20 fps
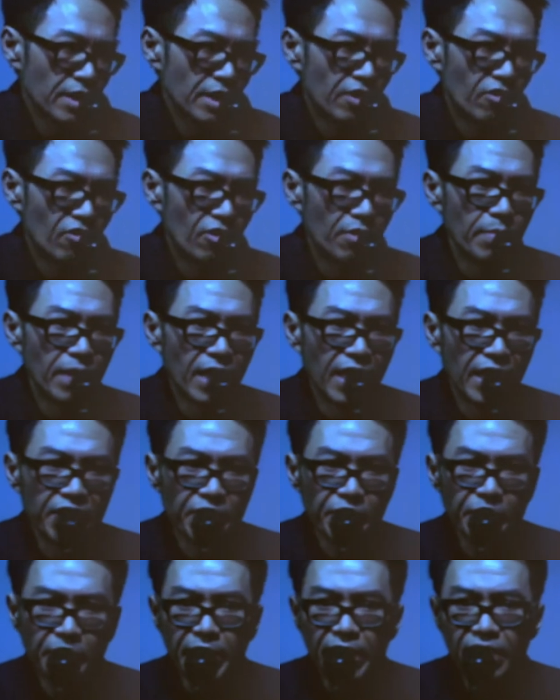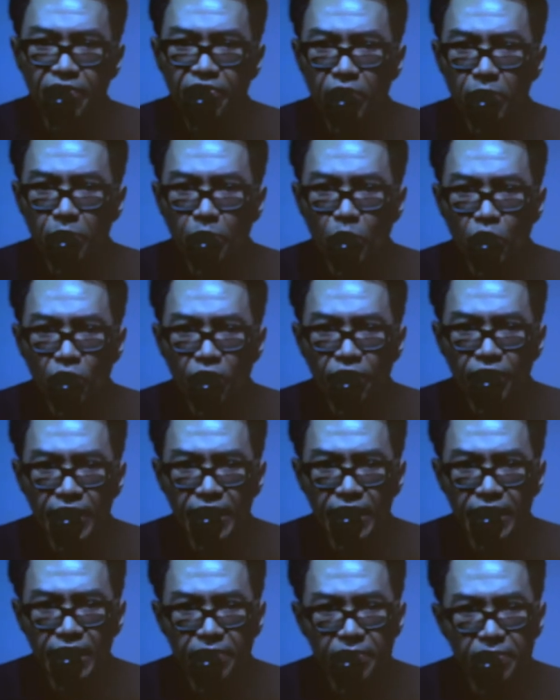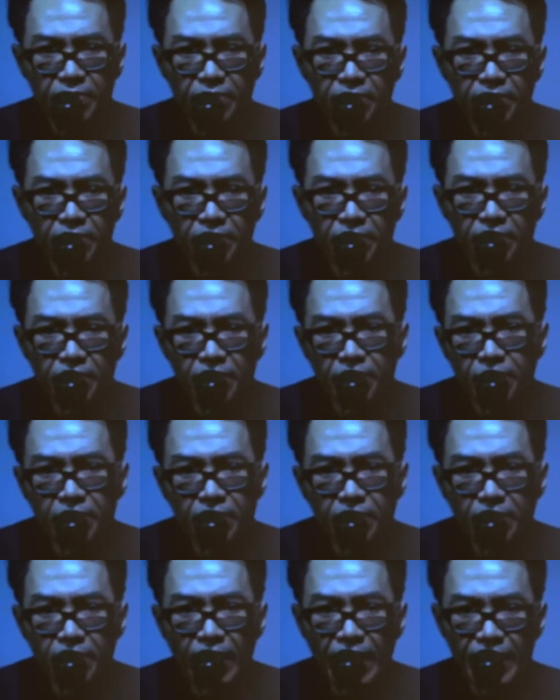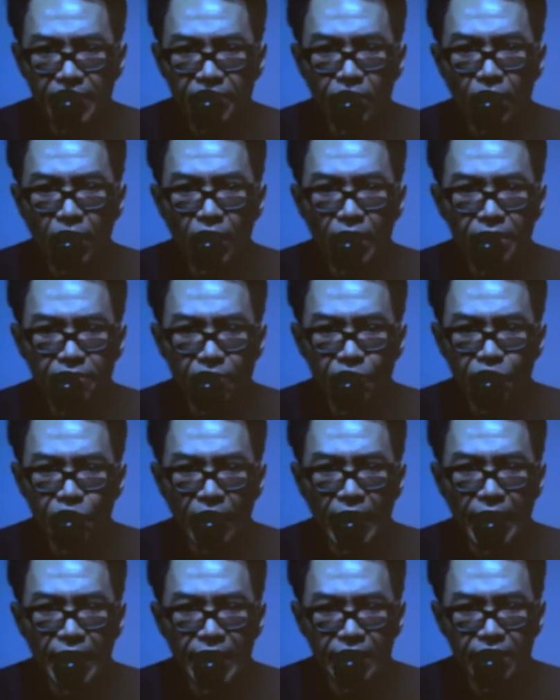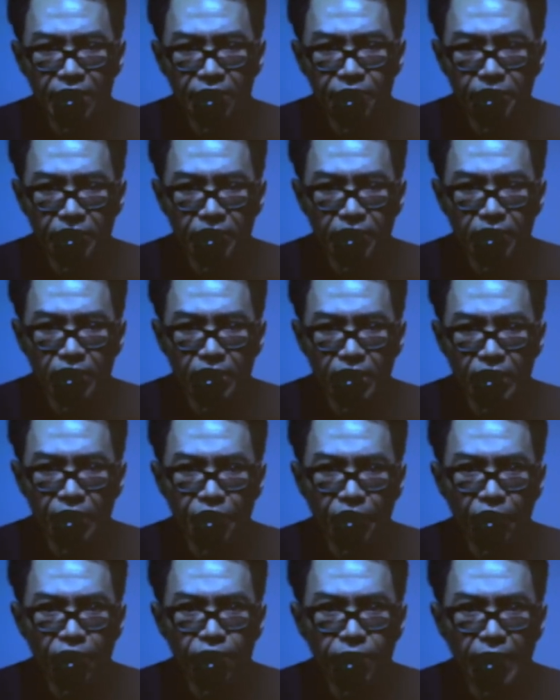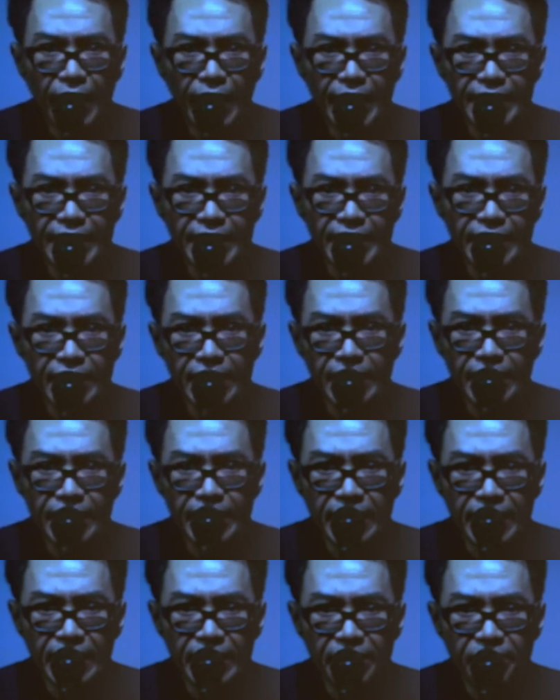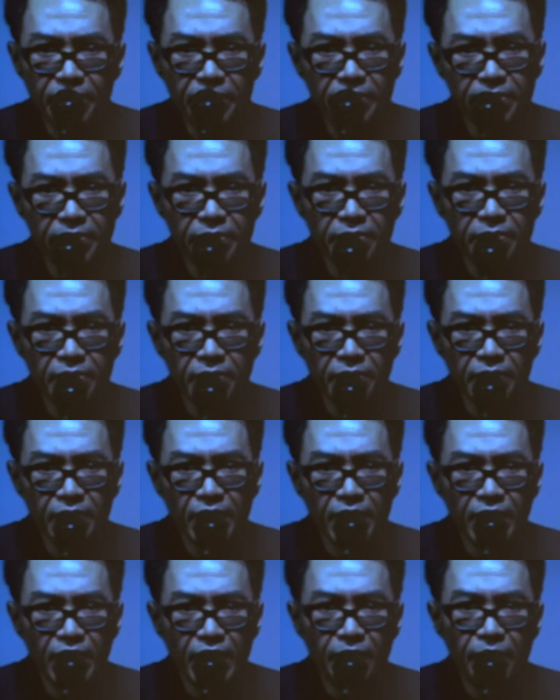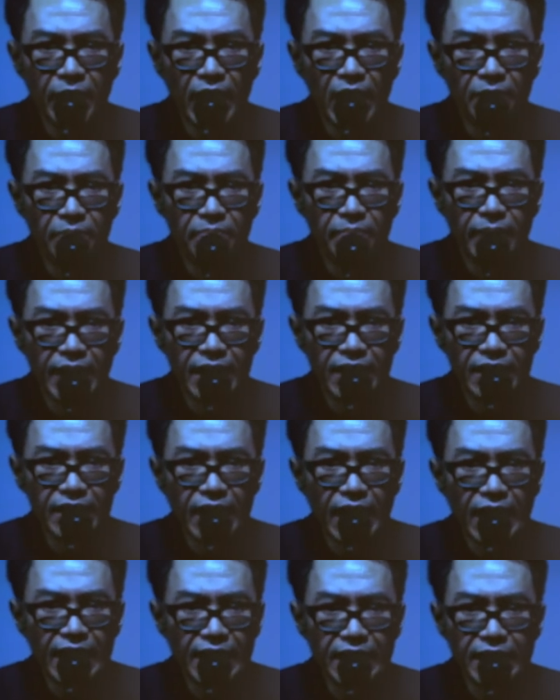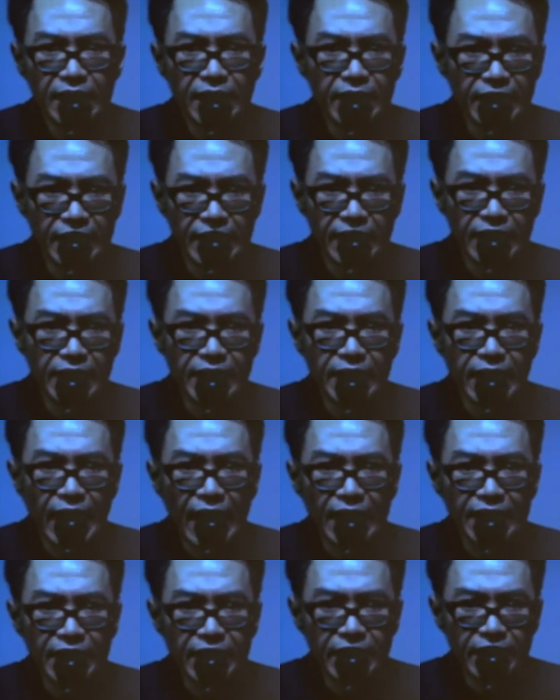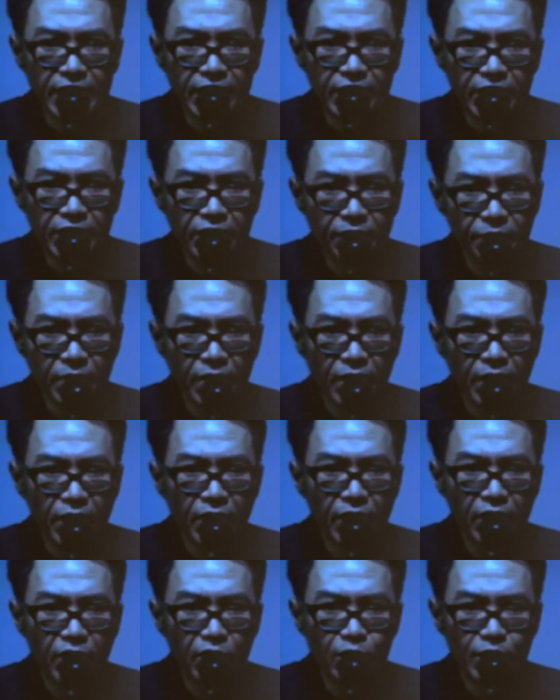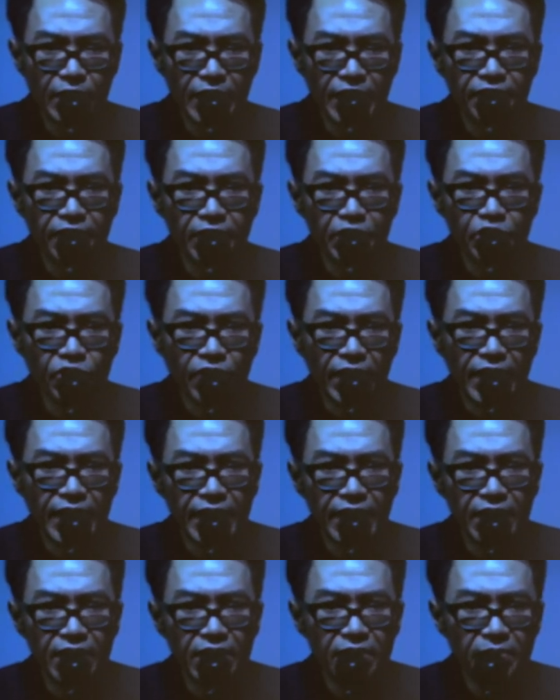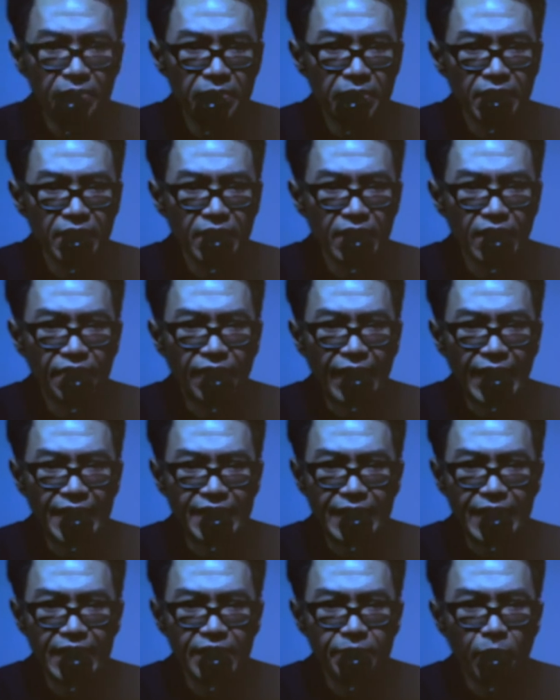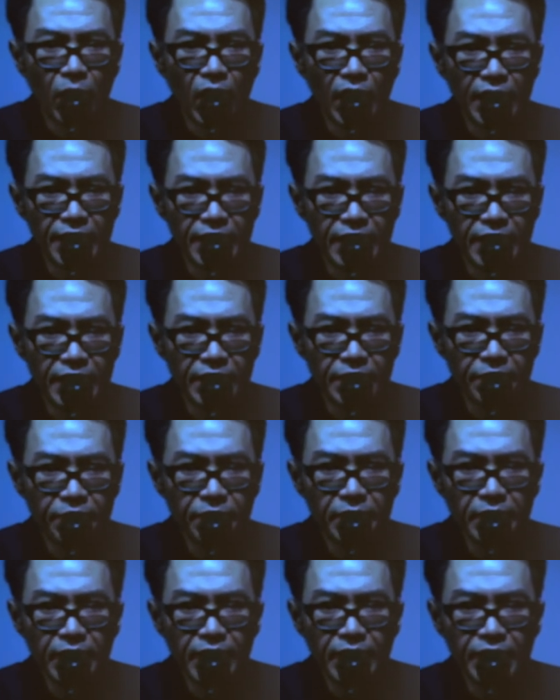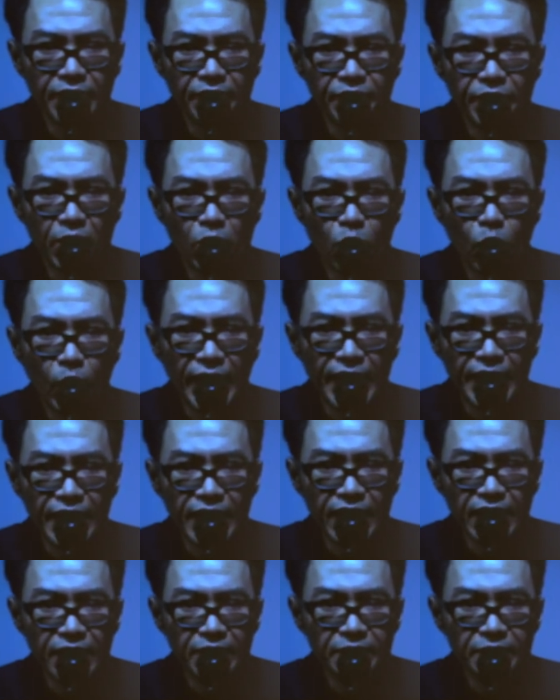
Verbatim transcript: It reminds me of a movie I saw as a child called The Flying Guillotine about Ming Dynasty assassins who leave a trail of headless bodies in their wake.